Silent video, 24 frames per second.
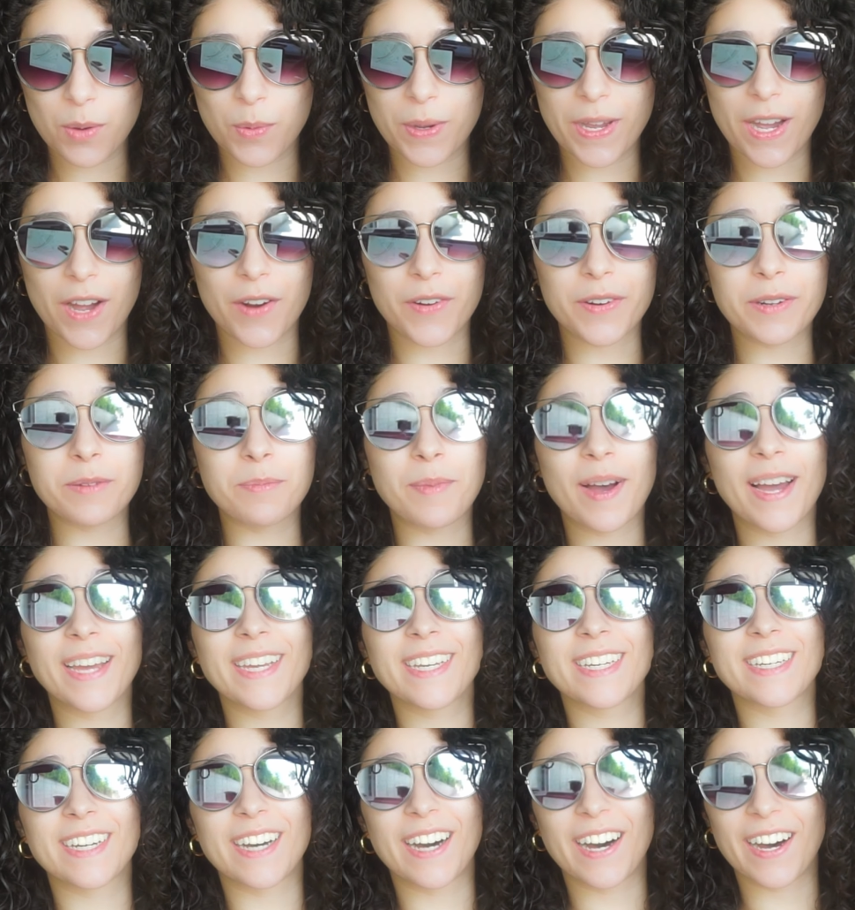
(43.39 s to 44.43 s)
We are in my
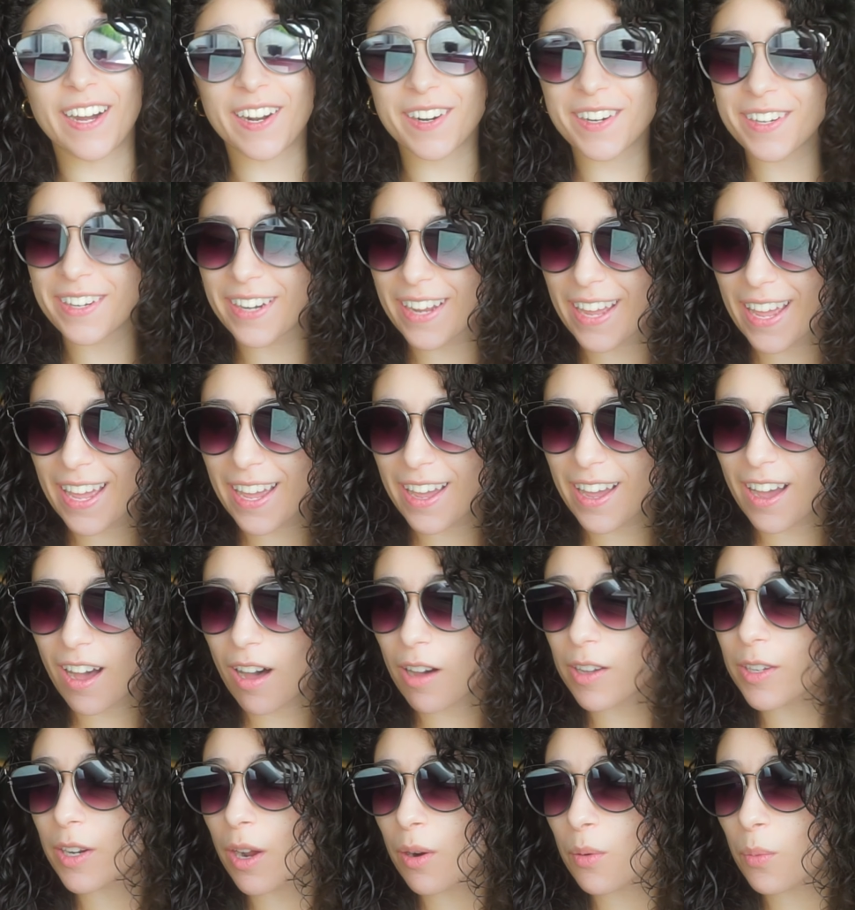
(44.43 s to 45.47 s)
car
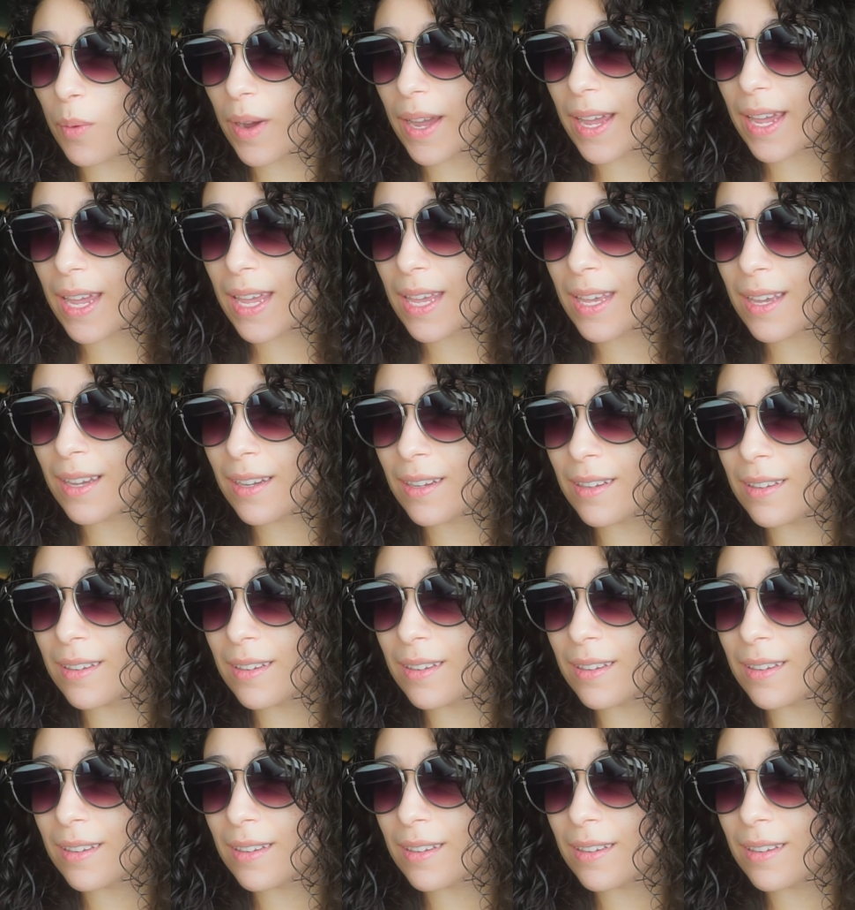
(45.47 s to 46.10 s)
on our way